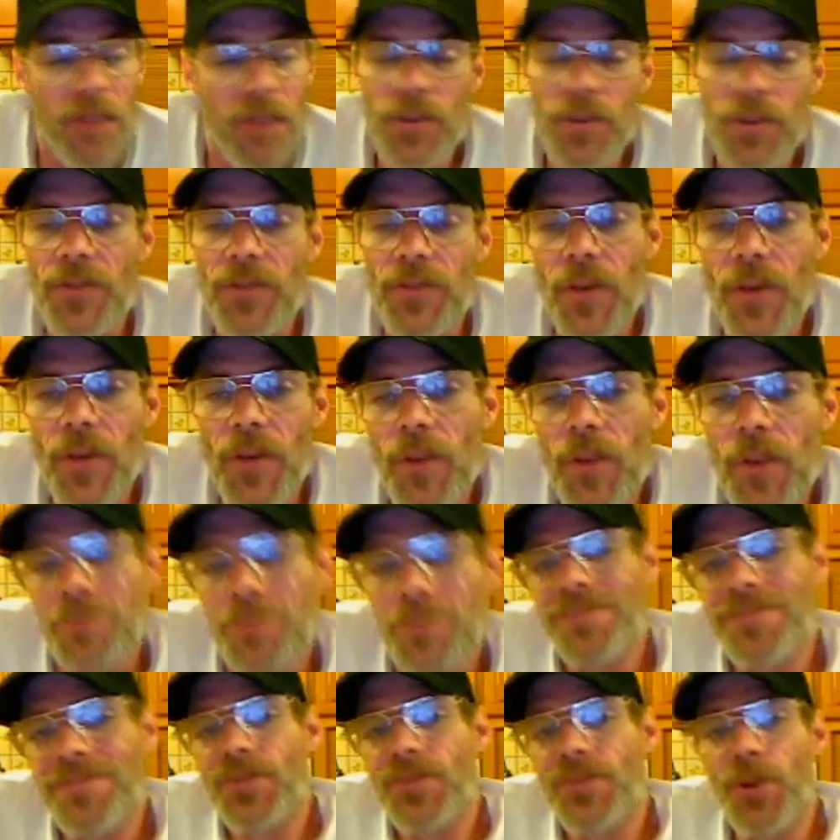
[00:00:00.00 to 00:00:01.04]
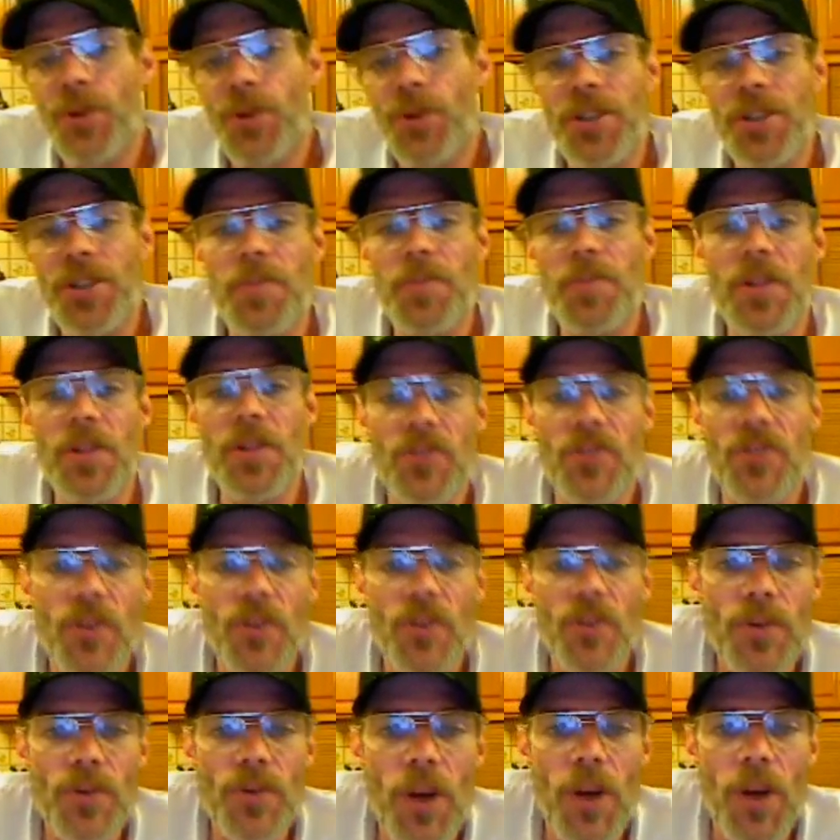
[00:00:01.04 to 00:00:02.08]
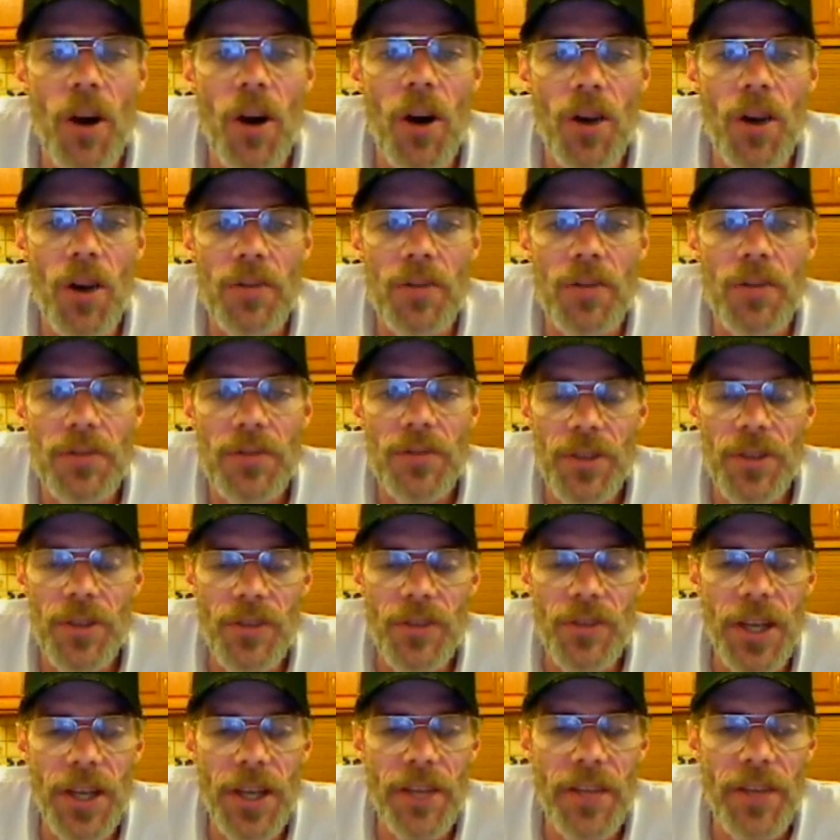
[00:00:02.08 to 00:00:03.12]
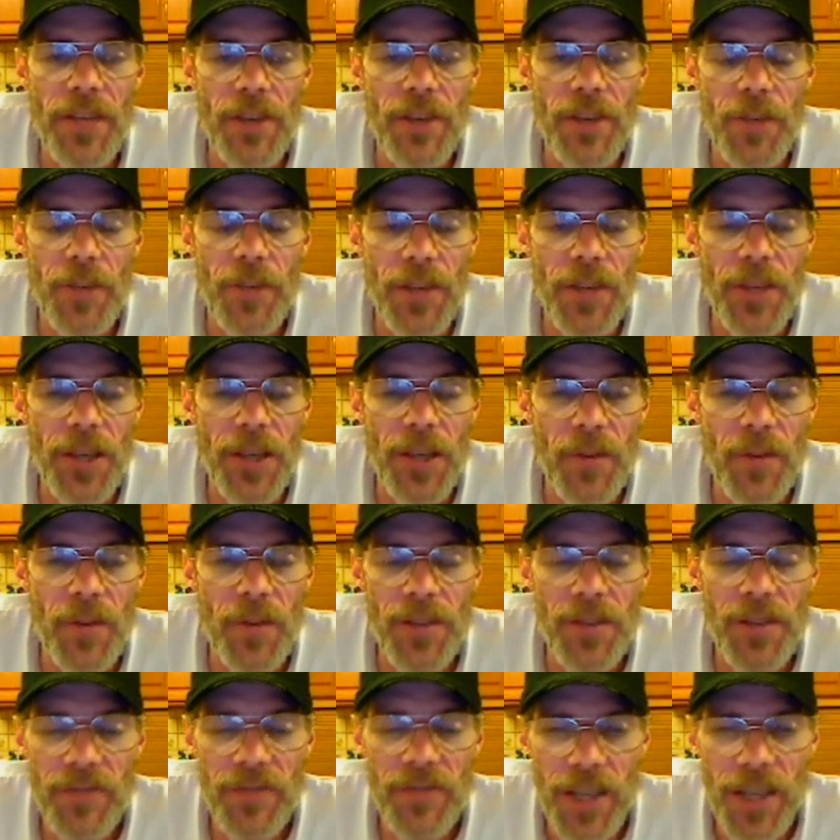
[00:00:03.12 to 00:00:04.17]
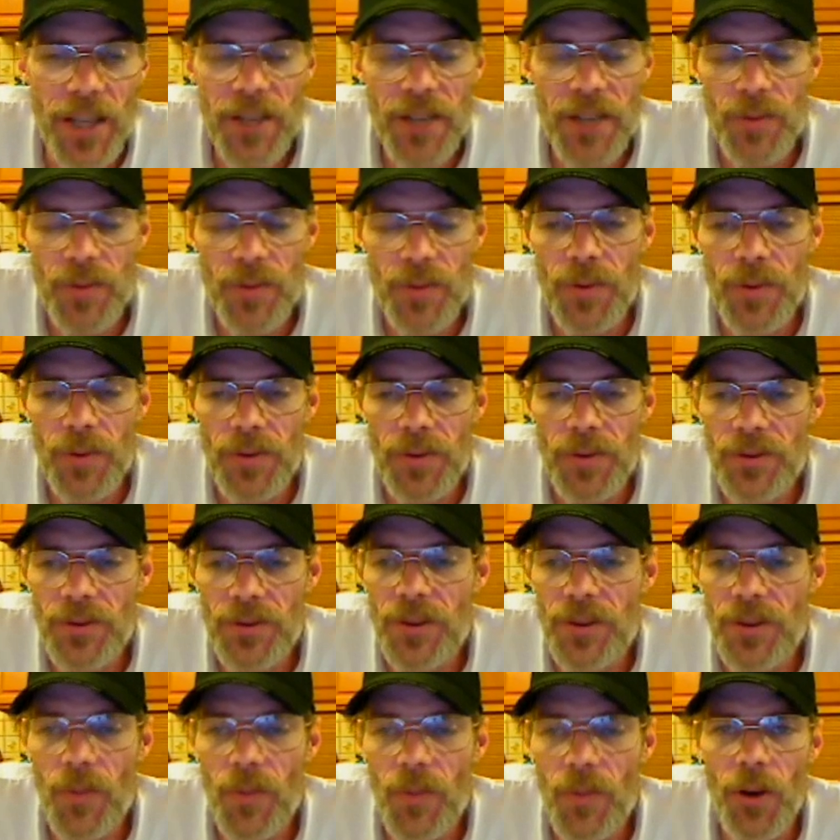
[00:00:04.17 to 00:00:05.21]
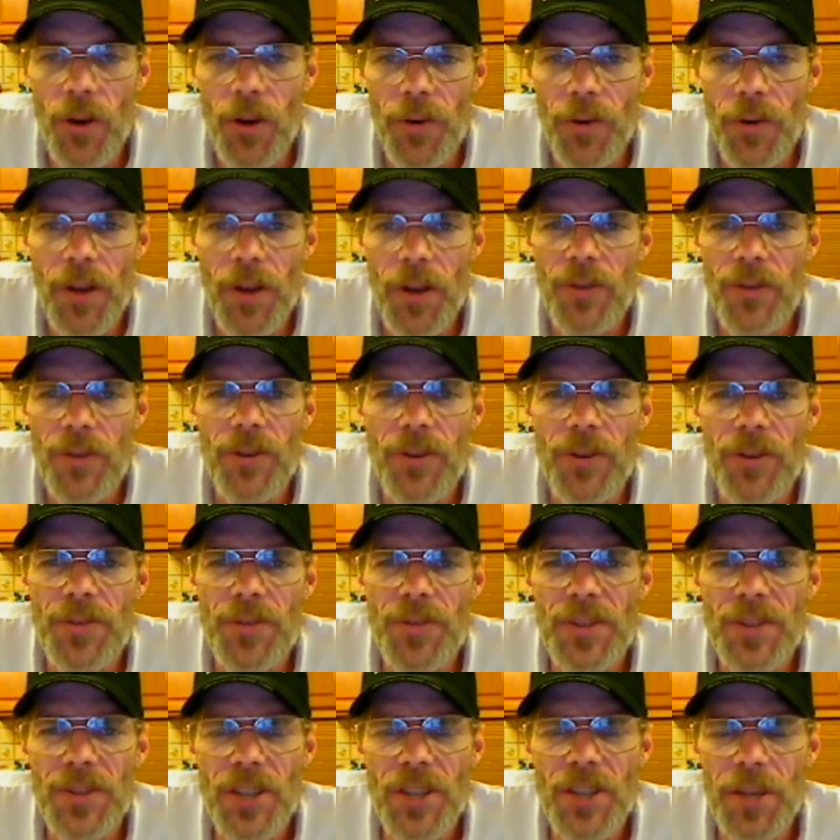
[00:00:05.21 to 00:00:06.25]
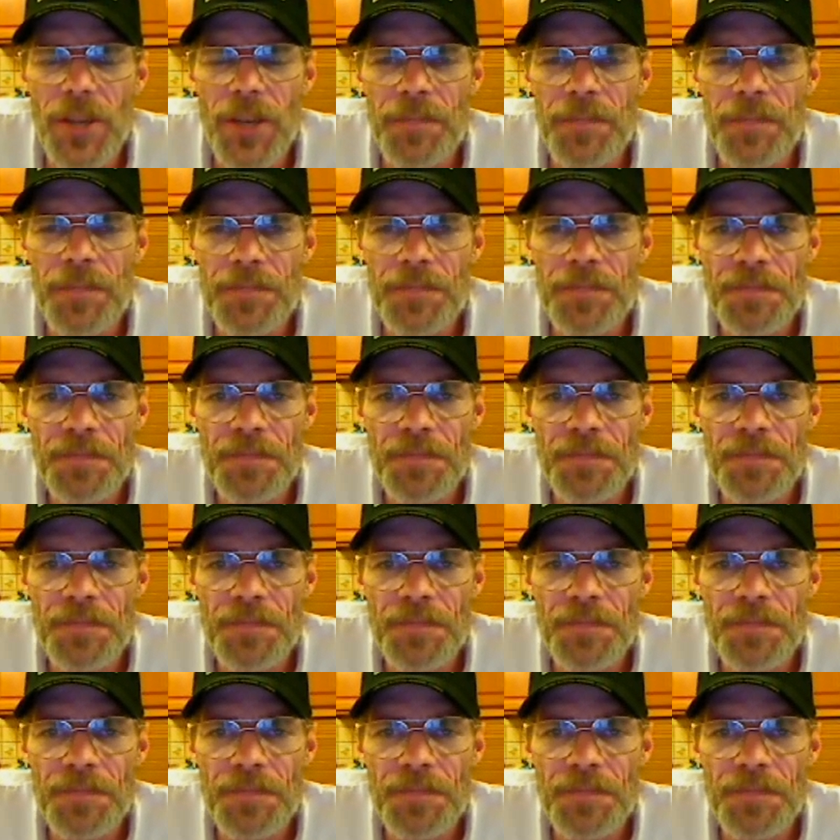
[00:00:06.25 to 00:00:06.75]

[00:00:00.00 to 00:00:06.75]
First of all, sorry it's been so long since I gave an update. I believe the last one was somewhere around Christmas time.